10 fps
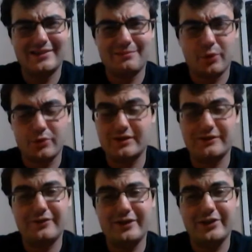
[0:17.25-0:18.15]
posted a
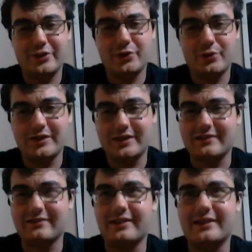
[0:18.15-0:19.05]
video in
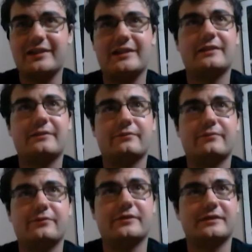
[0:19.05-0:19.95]
like
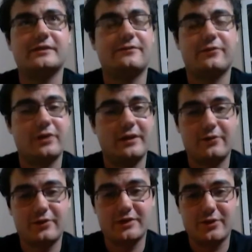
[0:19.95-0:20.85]
since
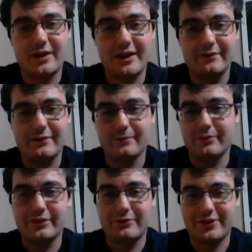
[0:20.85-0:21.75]
forever, so I
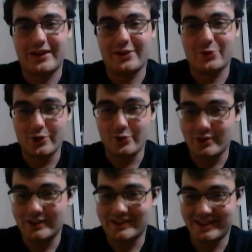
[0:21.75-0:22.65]
completely forgot who he
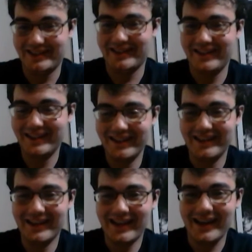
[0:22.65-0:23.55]
was.
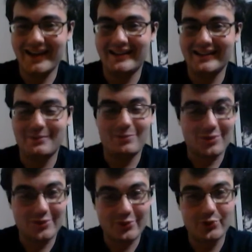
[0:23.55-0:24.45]
And number
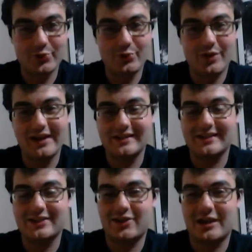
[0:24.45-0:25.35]
two, why is he
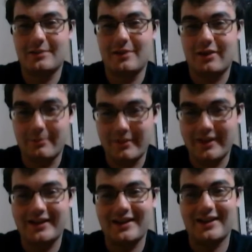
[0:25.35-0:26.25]
talking about
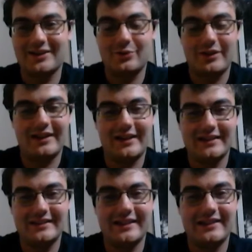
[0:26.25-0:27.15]
Kamehacon
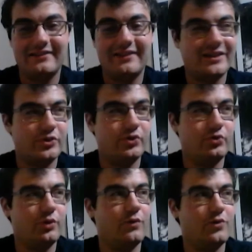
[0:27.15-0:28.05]
2019 like
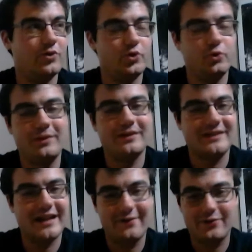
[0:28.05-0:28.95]
over 2 months
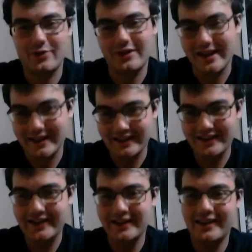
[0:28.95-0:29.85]
after it
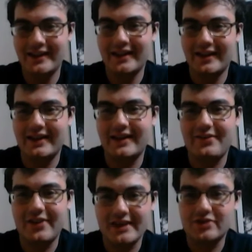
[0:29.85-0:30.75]
ended? And
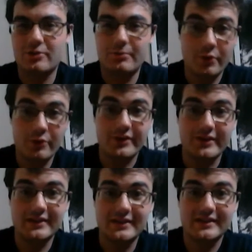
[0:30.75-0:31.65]
the answer to both
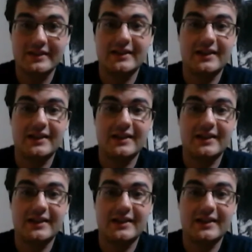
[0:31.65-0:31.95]
is